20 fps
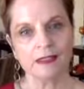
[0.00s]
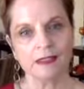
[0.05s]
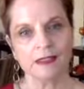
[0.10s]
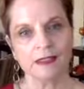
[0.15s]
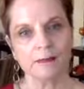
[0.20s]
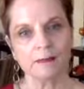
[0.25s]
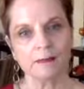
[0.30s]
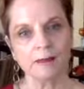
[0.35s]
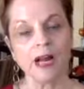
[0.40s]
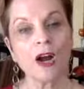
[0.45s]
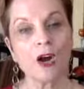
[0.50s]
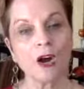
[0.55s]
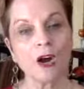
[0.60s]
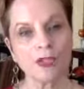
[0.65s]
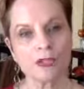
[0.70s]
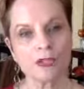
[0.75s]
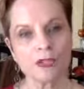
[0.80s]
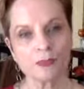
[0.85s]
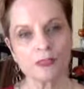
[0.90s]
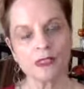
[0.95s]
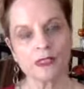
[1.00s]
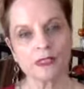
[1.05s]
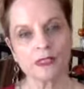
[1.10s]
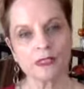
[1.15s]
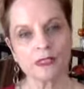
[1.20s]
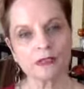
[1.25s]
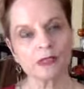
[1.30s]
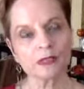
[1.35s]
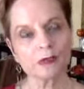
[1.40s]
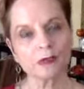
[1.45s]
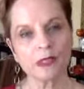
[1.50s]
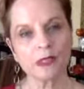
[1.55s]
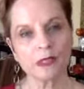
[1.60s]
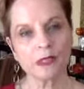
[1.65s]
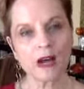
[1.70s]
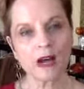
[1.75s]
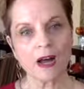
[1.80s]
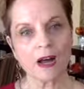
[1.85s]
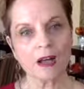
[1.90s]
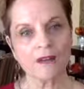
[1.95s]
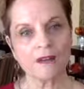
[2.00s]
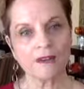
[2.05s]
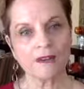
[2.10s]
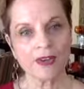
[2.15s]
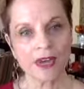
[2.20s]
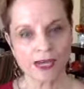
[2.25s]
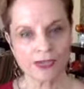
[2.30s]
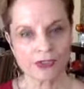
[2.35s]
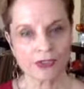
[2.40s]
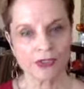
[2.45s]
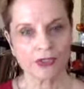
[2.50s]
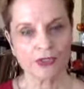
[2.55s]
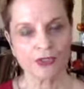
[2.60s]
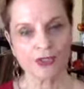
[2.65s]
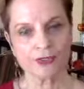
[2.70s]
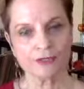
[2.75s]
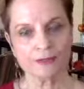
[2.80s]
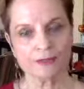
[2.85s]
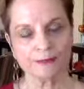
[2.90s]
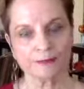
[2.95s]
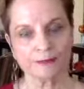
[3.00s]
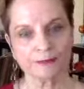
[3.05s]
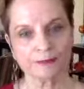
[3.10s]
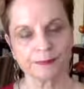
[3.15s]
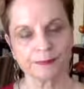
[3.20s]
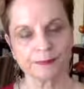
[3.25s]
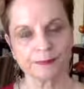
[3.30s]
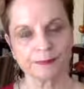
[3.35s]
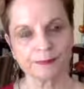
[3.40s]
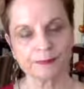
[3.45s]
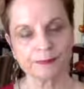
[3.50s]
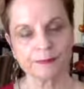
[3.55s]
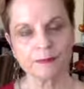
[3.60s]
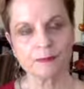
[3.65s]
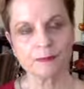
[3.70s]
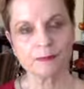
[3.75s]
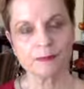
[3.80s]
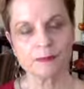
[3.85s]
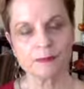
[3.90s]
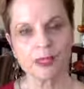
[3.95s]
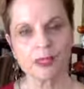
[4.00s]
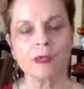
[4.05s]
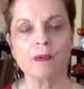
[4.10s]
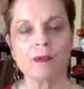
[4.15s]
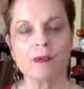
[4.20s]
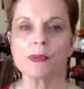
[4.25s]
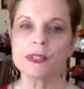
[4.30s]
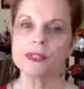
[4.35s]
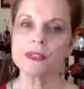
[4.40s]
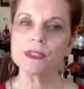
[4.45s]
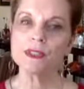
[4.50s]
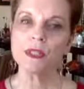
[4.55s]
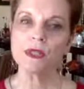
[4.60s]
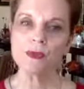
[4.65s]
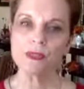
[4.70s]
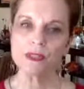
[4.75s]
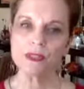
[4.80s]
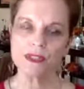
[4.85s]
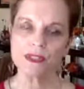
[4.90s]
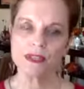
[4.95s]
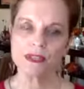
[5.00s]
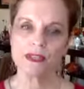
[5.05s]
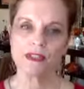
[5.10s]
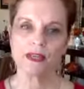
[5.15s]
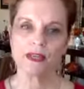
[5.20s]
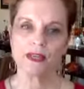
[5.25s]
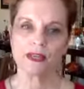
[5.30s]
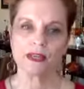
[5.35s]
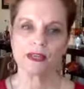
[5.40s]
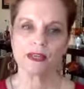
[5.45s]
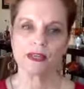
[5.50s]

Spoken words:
My heart's beating a little bit faster. But noticing that,